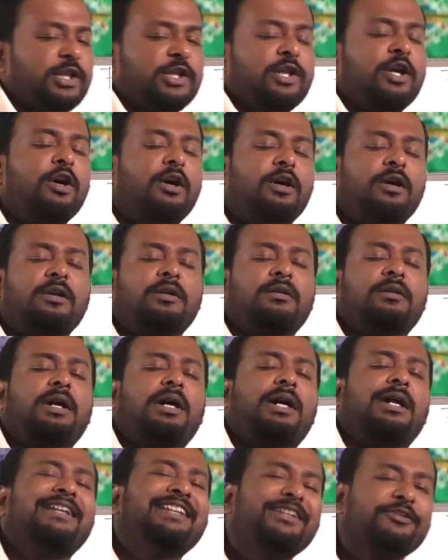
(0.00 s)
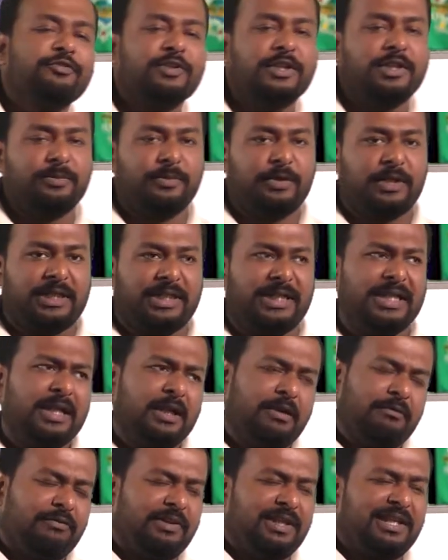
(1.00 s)
or a liquid body,
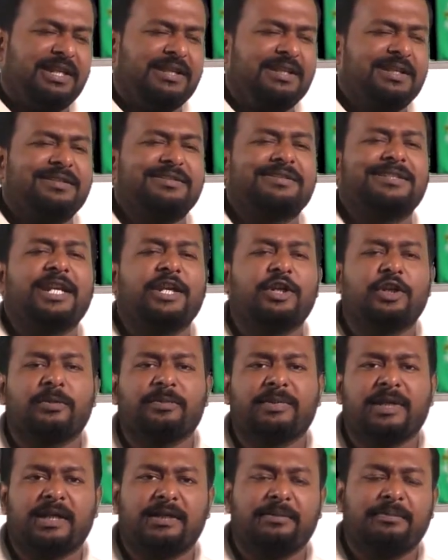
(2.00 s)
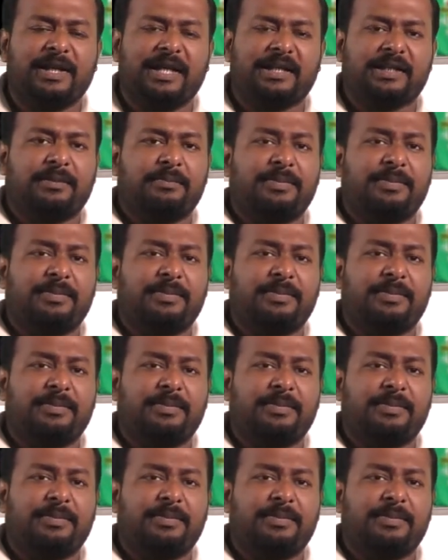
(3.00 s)
whether the state of that matter,